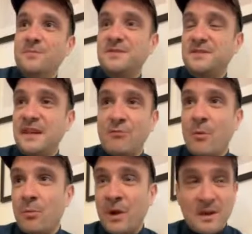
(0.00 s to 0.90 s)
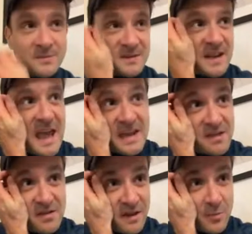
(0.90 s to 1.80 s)
seeing Robin Williams in
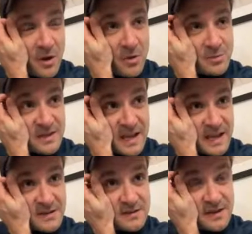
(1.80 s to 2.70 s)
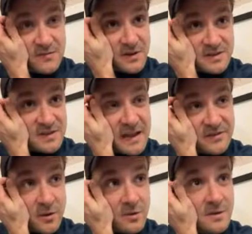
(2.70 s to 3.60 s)
anything when I was a kid, even as an
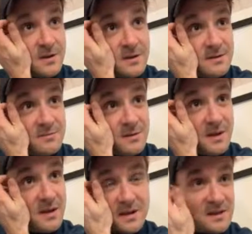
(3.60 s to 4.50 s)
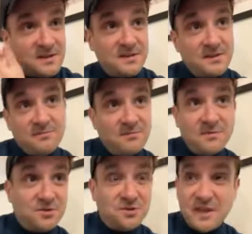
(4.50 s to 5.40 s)
adult, is
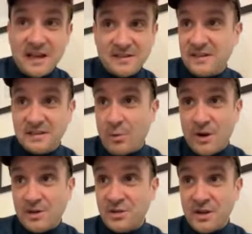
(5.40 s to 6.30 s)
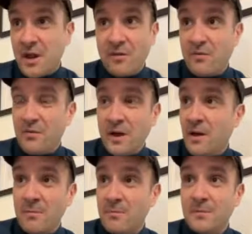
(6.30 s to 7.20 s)
that's inspiration enough.
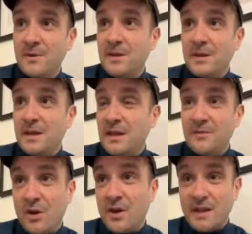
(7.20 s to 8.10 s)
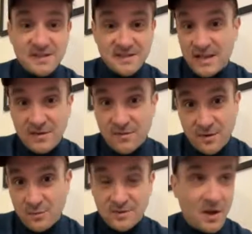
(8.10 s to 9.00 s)
Even like his silly
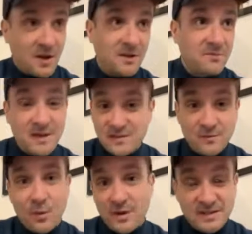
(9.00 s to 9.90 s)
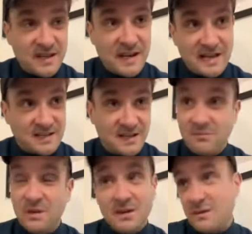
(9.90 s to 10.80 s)
films, like his voice in Aladdin,
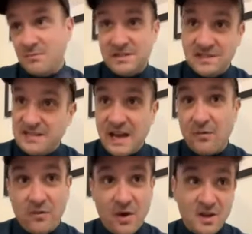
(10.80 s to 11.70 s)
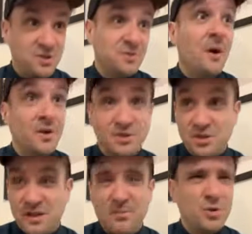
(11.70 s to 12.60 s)
Mrs Doubtfire,
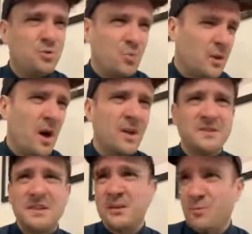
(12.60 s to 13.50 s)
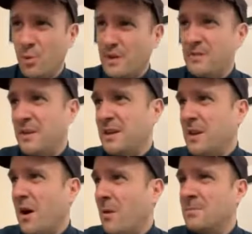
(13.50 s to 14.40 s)
Jumanji, Good Will Hunting, Good Morning
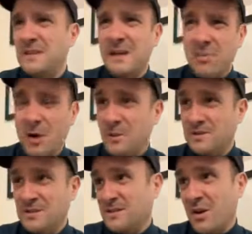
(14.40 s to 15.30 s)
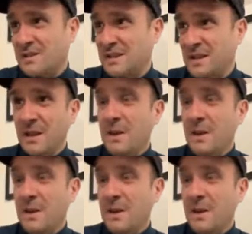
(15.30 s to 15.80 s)
Vietnam, Dead Poets Society,